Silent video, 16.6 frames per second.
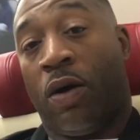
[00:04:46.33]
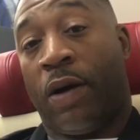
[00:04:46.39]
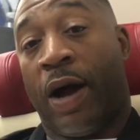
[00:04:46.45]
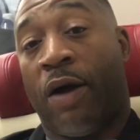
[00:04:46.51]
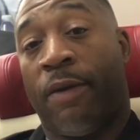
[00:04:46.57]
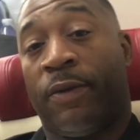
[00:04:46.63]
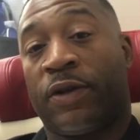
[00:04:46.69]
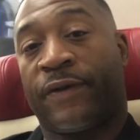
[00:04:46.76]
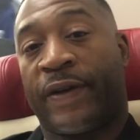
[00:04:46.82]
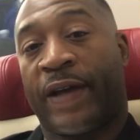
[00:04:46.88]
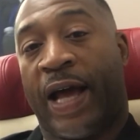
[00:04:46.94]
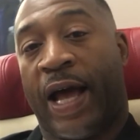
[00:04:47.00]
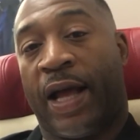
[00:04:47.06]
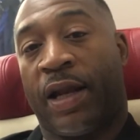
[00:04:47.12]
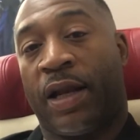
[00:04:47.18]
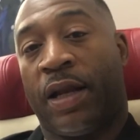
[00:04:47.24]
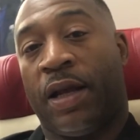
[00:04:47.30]
almost
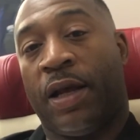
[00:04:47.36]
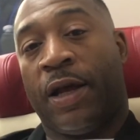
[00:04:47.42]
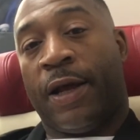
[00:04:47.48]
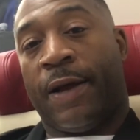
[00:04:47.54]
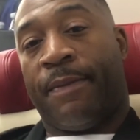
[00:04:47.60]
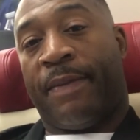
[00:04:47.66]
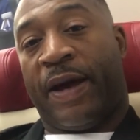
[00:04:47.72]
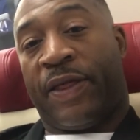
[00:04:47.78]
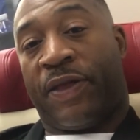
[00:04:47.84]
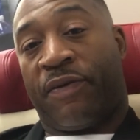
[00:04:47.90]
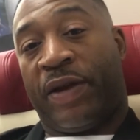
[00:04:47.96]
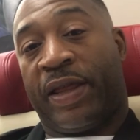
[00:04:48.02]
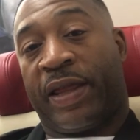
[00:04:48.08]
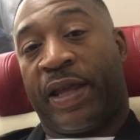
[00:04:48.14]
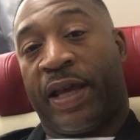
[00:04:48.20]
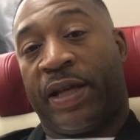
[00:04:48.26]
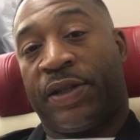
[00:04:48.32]
forgot my 3
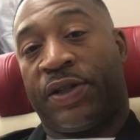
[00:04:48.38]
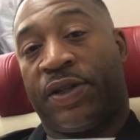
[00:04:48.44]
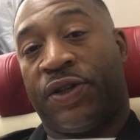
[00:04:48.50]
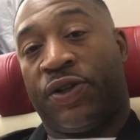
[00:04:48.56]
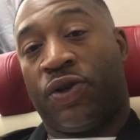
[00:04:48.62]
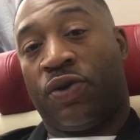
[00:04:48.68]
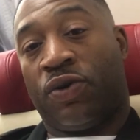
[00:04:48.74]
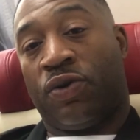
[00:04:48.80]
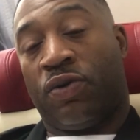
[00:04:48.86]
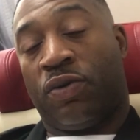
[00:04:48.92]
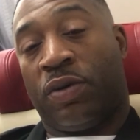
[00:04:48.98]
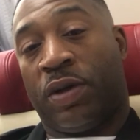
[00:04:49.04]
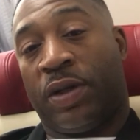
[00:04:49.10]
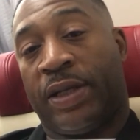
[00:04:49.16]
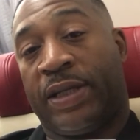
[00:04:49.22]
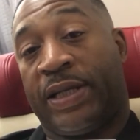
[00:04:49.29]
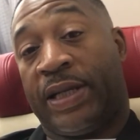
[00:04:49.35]
things to do
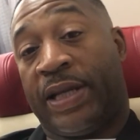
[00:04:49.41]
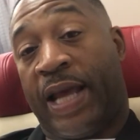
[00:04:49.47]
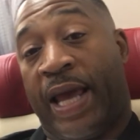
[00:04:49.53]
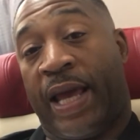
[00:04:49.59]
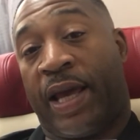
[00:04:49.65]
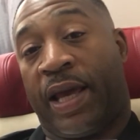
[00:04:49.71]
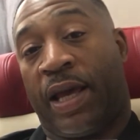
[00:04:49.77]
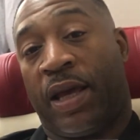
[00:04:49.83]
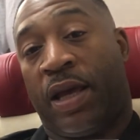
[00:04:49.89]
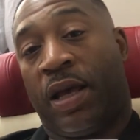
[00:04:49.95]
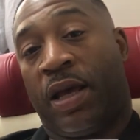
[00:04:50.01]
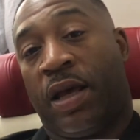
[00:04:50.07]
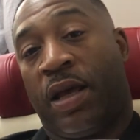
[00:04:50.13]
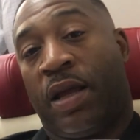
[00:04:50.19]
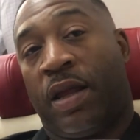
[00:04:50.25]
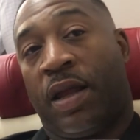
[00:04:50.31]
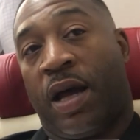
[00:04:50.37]
today.
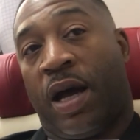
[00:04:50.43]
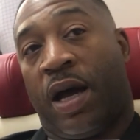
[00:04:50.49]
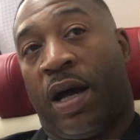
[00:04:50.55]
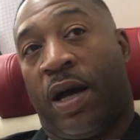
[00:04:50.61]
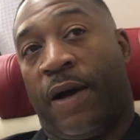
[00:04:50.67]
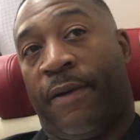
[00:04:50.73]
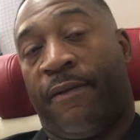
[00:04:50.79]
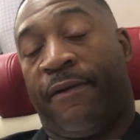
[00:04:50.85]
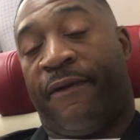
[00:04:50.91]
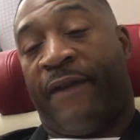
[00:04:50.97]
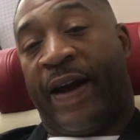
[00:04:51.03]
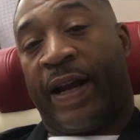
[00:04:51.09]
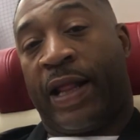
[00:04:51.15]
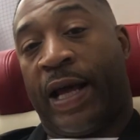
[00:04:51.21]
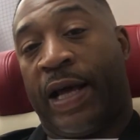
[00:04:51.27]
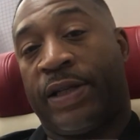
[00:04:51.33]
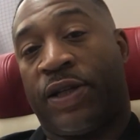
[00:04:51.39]

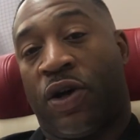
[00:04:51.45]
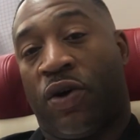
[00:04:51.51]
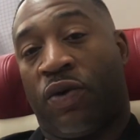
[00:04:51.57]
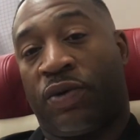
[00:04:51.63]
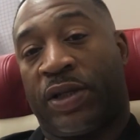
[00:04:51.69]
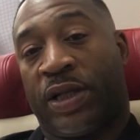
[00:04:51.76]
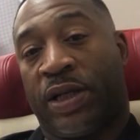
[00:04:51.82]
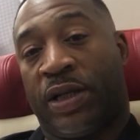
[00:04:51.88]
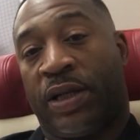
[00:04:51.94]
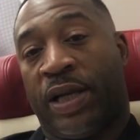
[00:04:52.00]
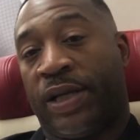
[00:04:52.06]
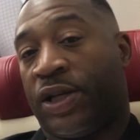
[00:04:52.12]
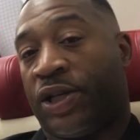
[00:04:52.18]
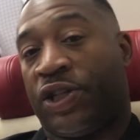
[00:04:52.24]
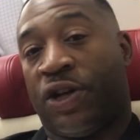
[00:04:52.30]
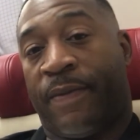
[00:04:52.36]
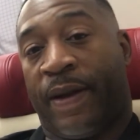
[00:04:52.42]
Finalize the hosting and
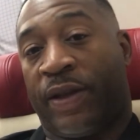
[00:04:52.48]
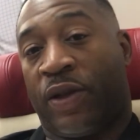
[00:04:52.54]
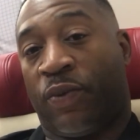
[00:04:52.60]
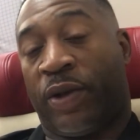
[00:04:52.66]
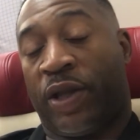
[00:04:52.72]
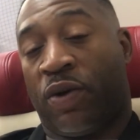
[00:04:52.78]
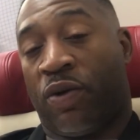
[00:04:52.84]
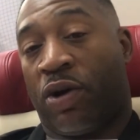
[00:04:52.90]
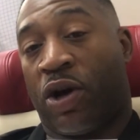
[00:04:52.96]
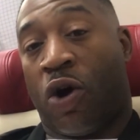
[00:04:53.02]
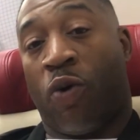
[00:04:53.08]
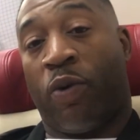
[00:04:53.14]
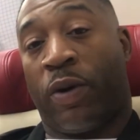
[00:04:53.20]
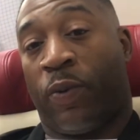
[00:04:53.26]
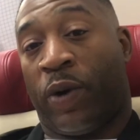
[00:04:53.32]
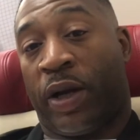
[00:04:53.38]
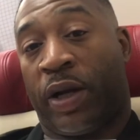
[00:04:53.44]
just jump out the window and go
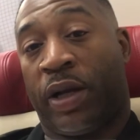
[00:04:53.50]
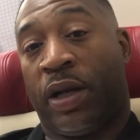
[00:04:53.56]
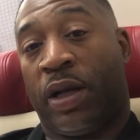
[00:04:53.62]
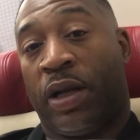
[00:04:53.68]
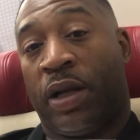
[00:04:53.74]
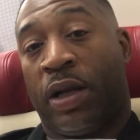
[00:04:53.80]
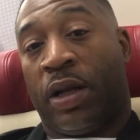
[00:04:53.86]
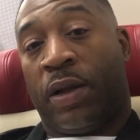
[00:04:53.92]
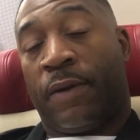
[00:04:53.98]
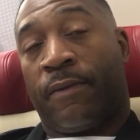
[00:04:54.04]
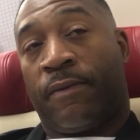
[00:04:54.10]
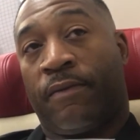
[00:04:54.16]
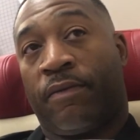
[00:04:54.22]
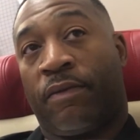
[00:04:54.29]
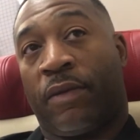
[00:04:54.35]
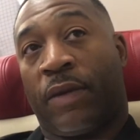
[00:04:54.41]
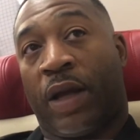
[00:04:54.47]
with one.
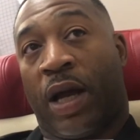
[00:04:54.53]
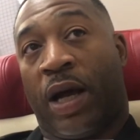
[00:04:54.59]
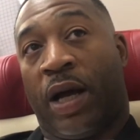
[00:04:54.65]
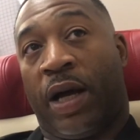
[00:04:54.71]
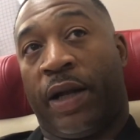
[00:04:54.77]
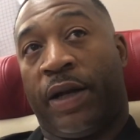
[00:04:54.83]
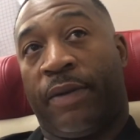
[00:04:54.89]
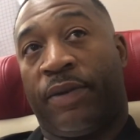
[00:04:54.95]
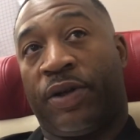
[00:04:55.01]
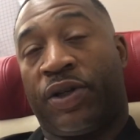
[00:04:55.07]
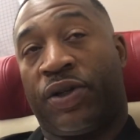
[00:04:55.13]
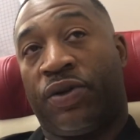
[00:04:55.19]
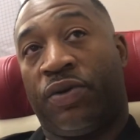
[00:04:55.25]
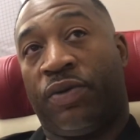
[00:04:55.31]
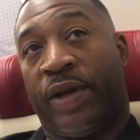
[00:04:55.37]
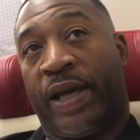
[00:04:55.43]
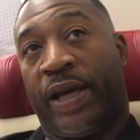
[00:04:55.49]
Number
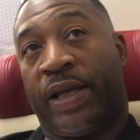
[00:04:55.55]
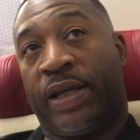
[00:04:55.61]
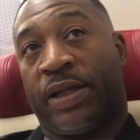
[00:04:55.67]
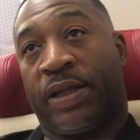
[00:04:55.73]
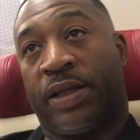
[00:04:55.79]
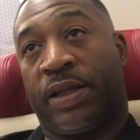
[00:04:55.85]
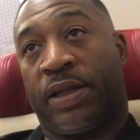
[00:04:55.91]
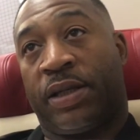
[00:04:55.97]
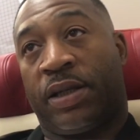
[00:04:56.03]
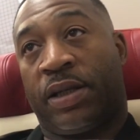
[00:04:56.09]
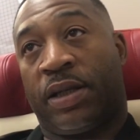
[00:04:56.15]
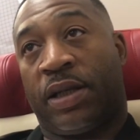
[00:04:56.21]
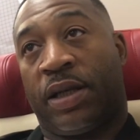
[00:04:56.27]
2 is